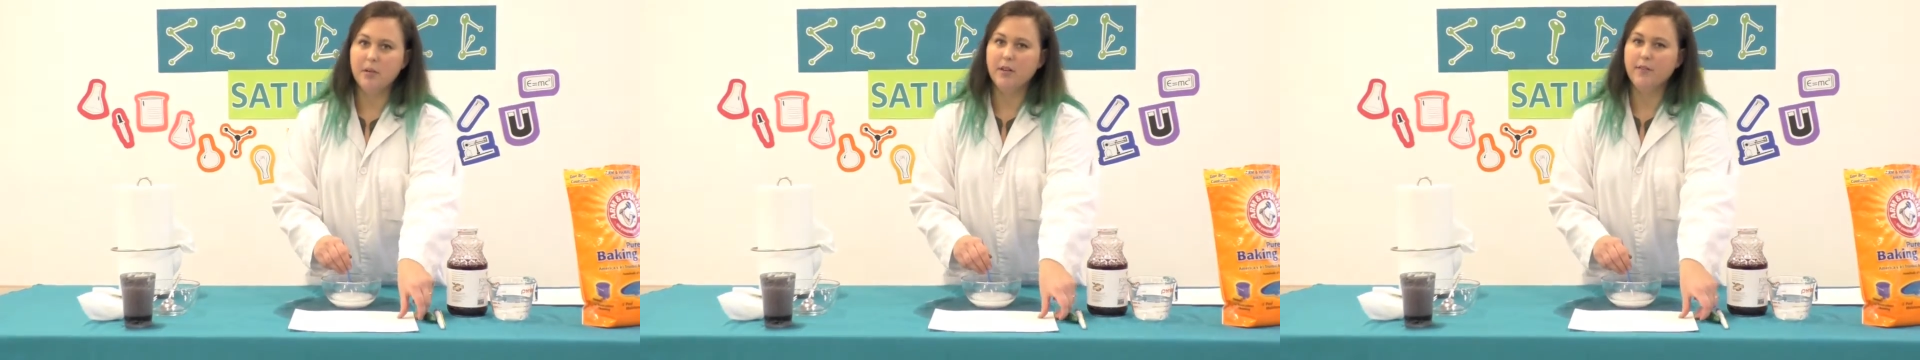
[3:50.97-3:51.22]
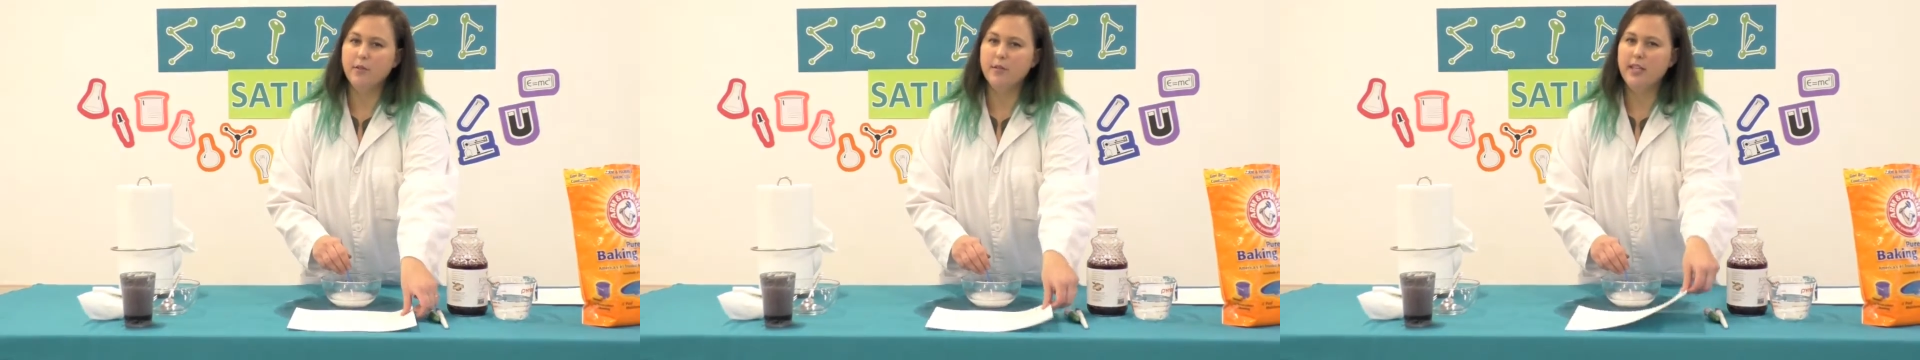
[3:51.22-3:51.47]
but
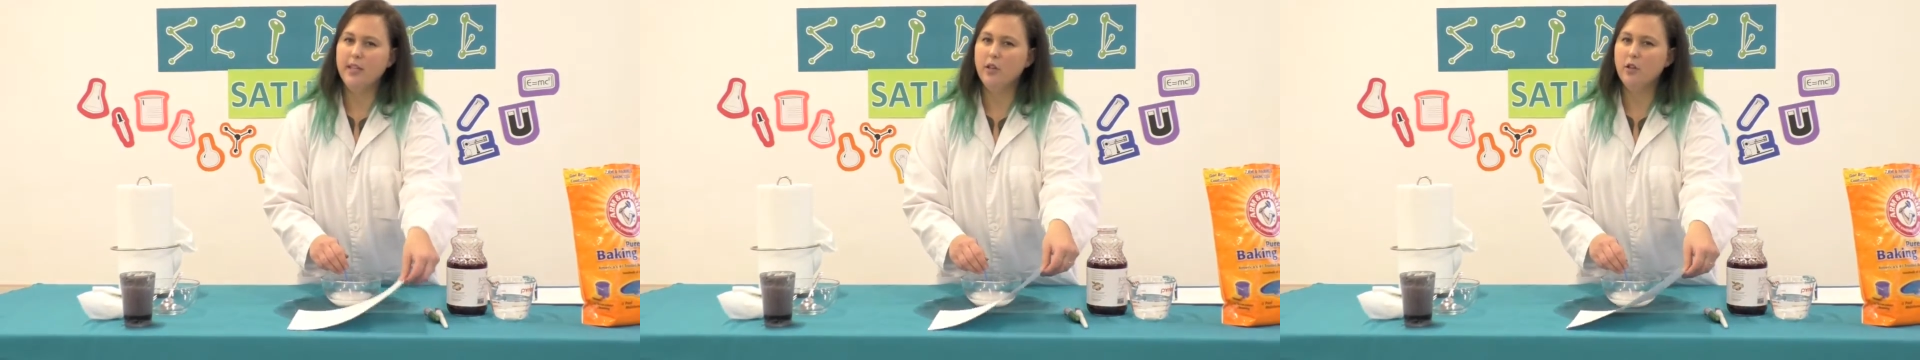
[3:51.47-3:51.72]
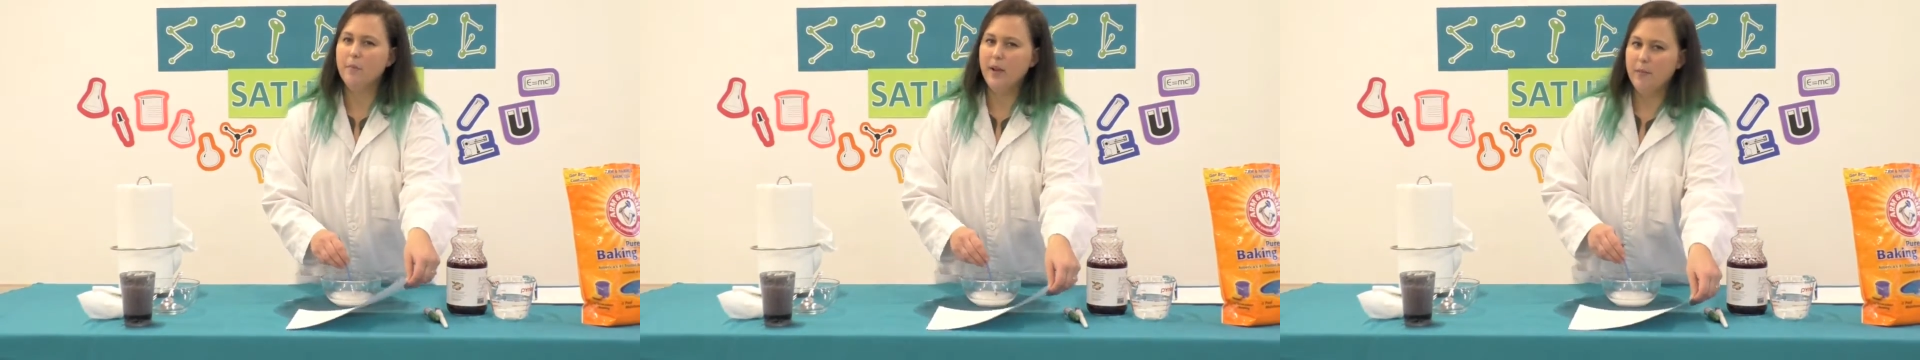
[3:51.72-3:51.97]
if you tilt
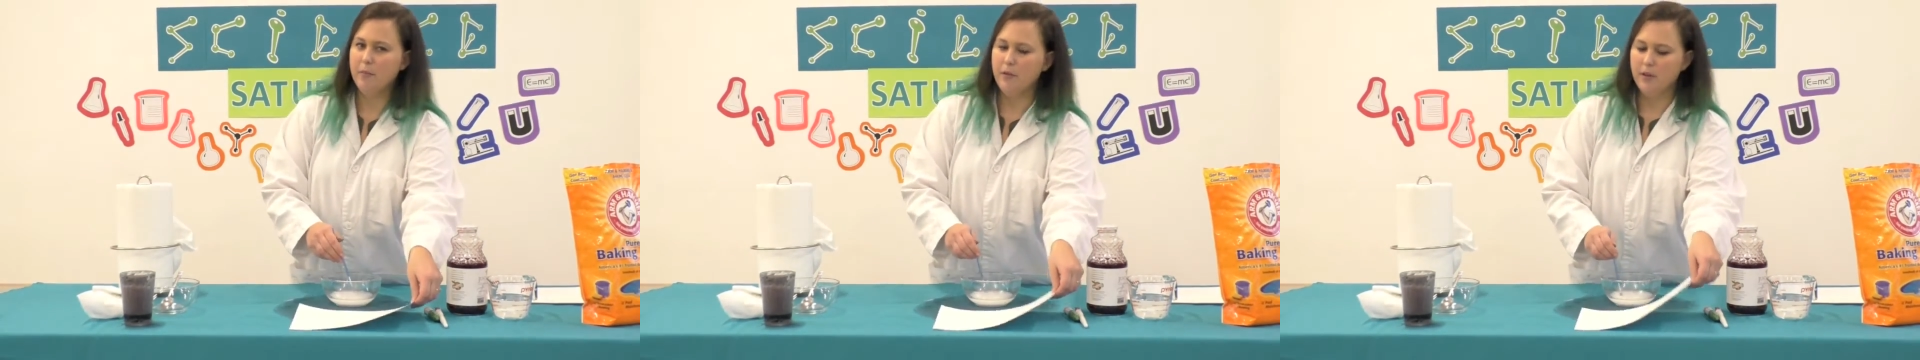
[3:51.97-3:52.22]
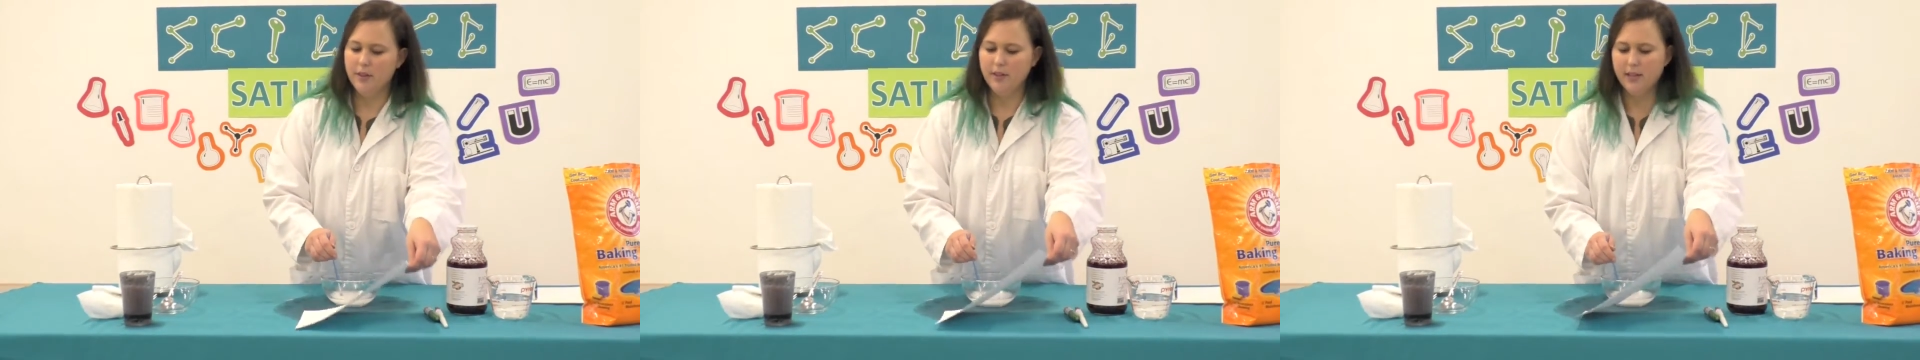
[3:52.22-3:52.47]
your paper
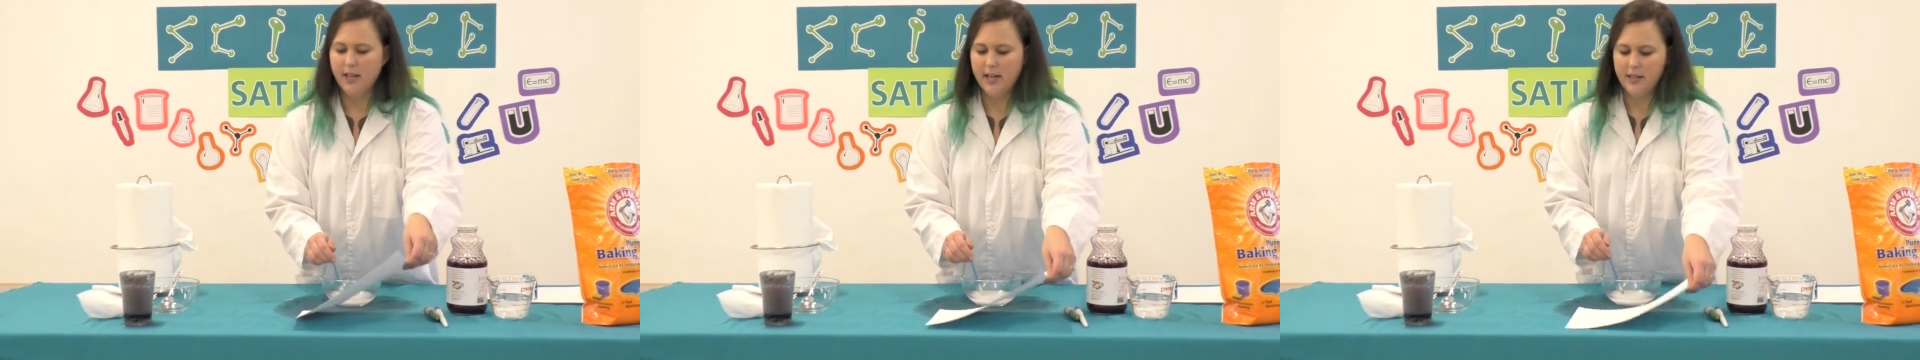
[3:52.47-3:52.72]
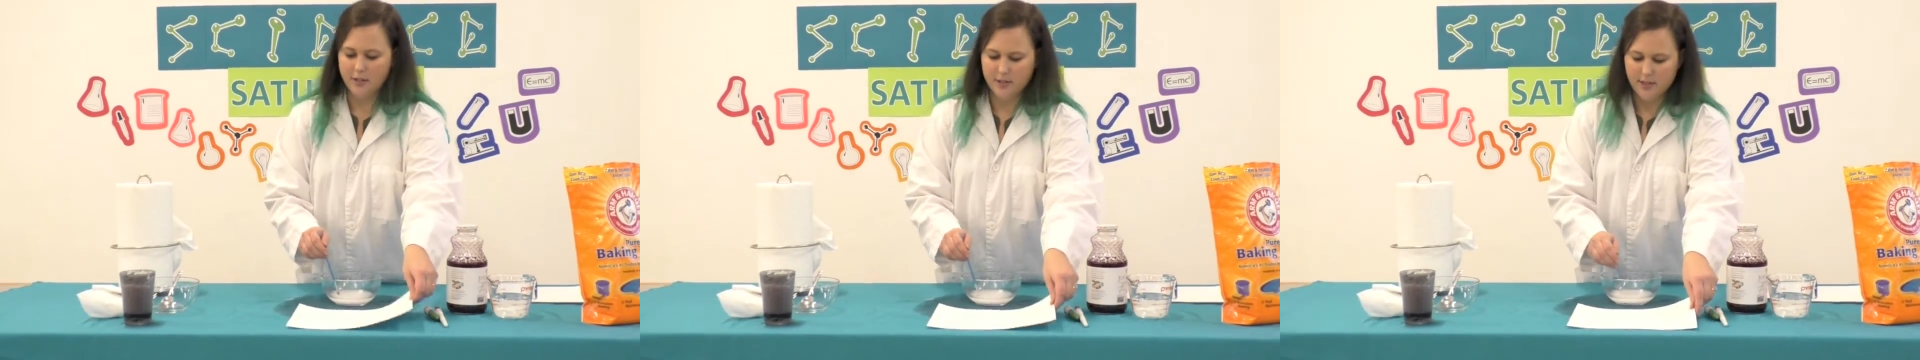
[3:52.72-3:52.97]
in the
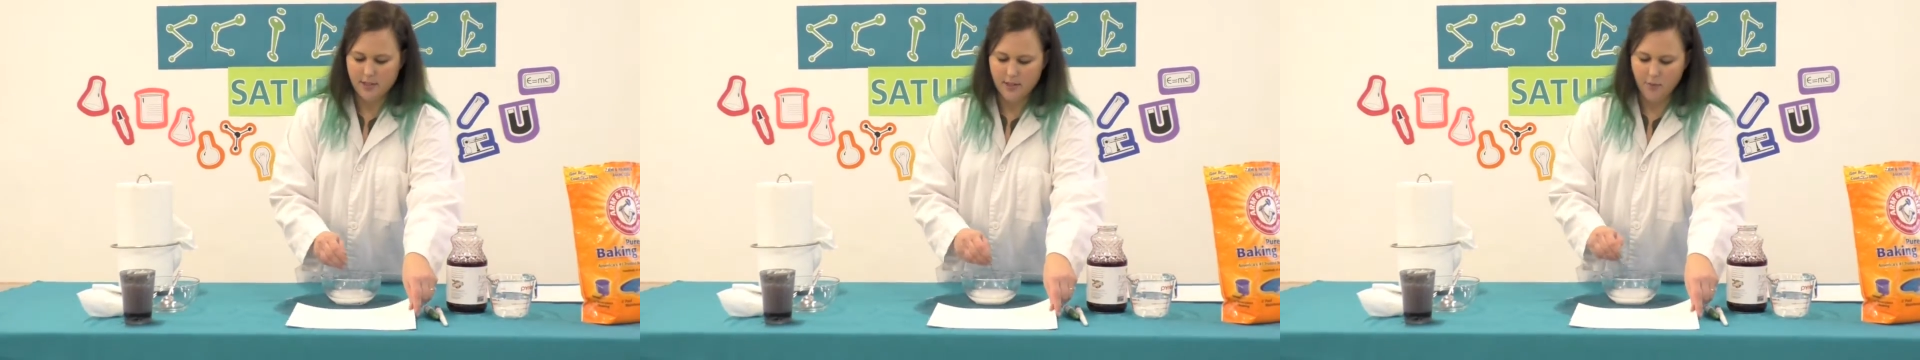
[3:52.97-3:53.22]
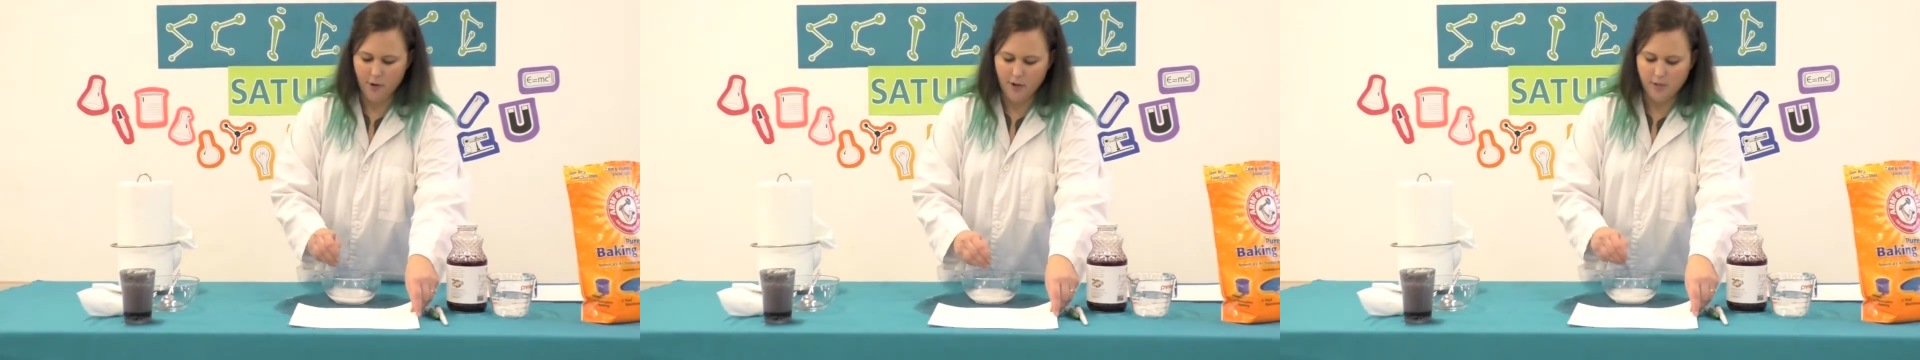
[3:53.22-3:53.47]
light, you'll
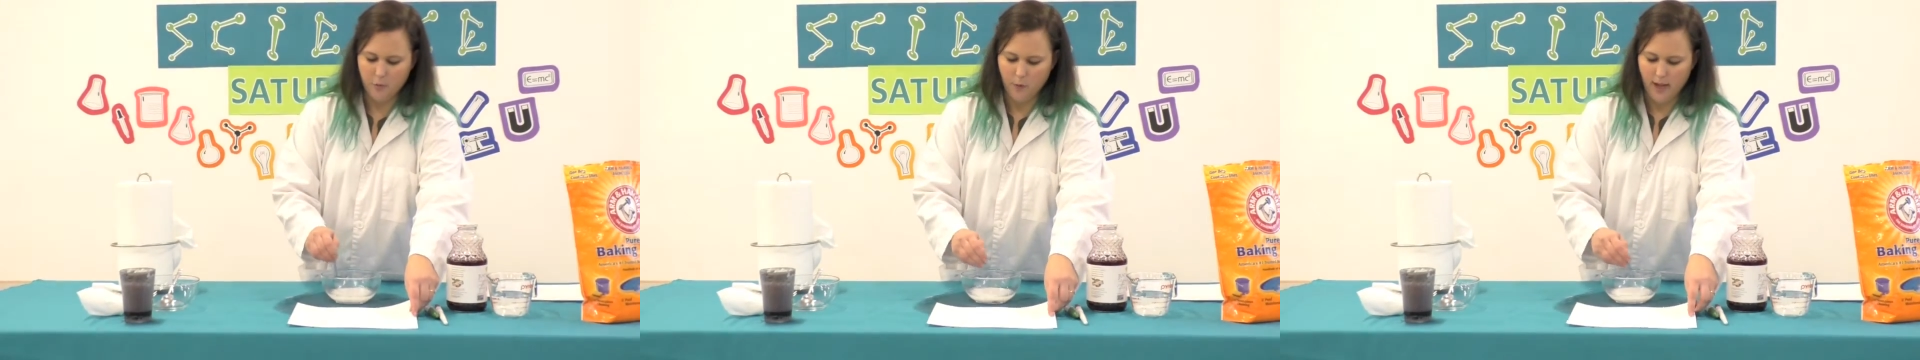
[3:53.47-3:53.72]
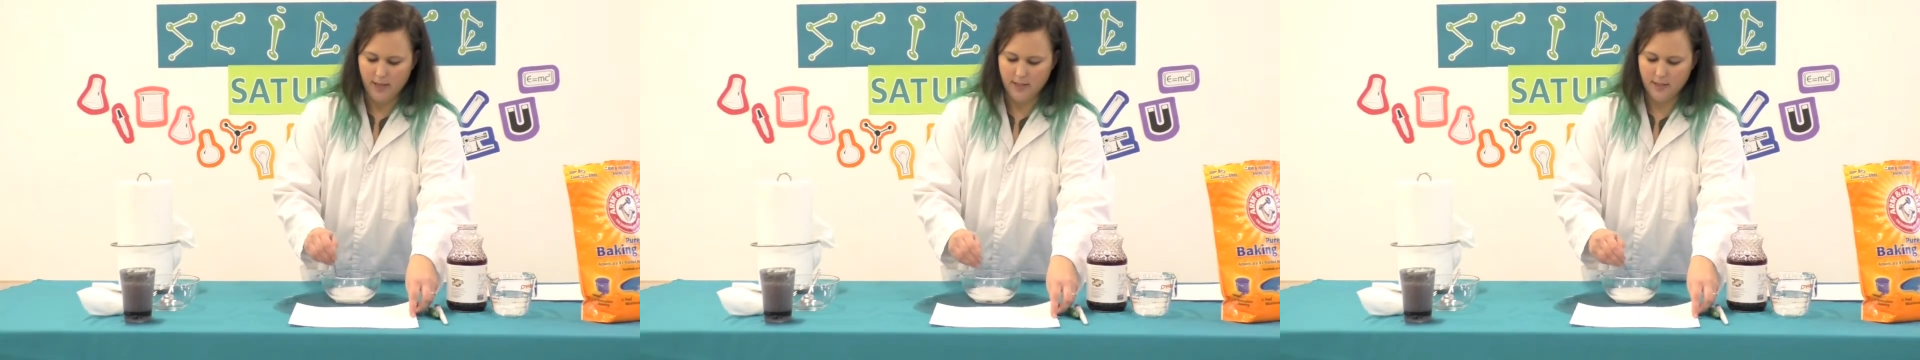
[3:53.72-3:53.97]
see where it's
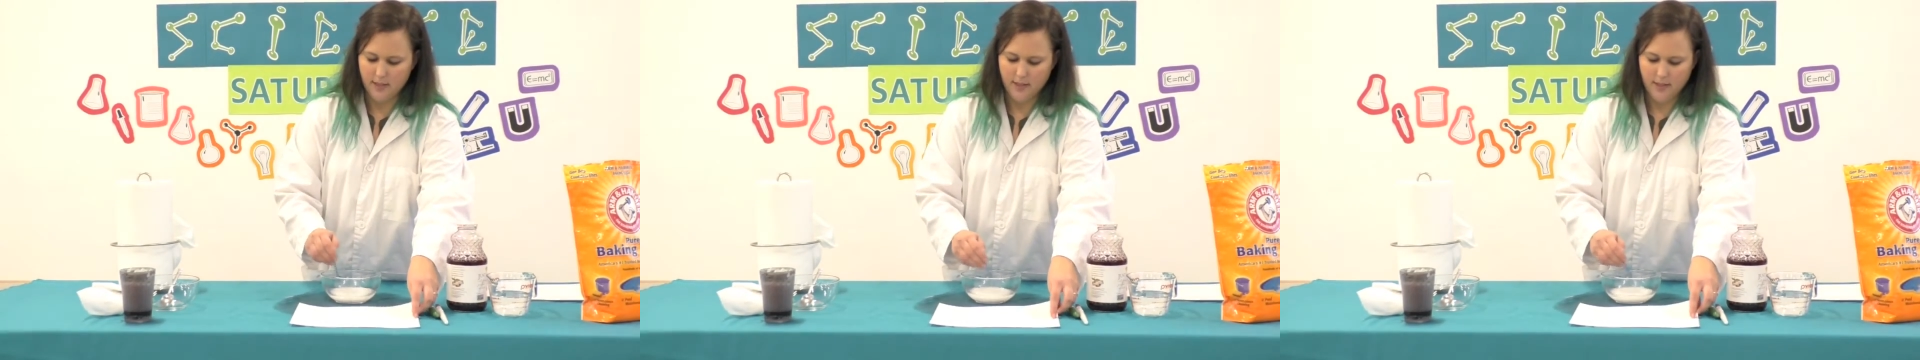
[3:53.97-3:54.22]
wet.